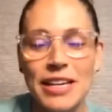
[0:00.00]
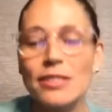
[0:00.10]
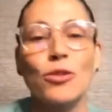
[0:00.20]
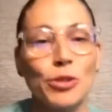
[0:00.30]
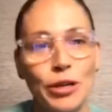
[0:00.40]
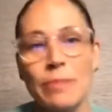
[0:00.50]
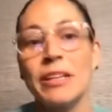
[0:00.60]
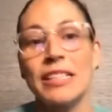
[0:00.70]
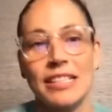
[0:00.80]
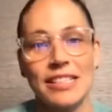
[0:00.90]
Coach Ariema,
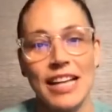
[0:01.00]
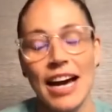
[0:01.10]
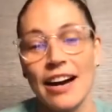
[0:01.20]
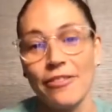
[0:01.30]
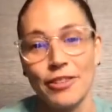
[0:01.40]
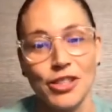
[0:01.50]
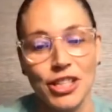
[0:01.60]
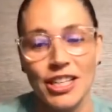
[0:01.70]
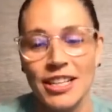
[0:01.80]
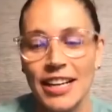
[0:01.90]
it's the staff for
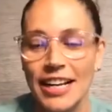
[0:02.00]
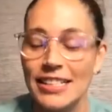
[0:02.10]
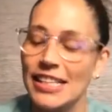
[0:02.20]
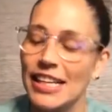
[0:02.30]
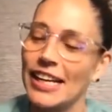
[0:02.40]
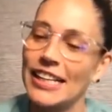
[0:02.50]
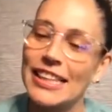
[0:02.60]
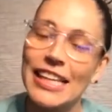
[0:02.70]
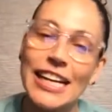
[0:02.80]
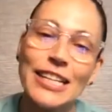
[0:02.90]
sure. And it's like
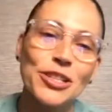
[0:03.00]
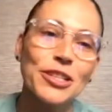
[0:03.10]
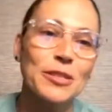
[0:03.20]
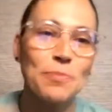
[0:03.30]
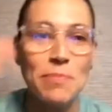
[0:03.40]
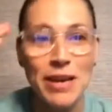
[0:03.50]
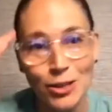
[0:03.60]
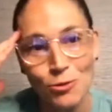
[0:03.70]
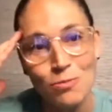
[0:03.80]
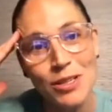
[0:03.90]
they just make
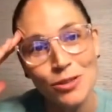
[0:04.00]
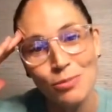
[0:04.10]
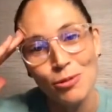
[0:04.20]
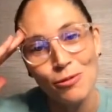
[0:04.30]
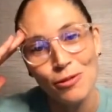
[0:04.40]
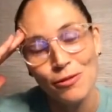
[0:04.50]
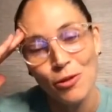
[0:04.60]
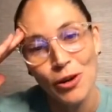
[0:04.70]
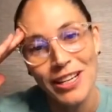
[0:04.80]
you miserable for 4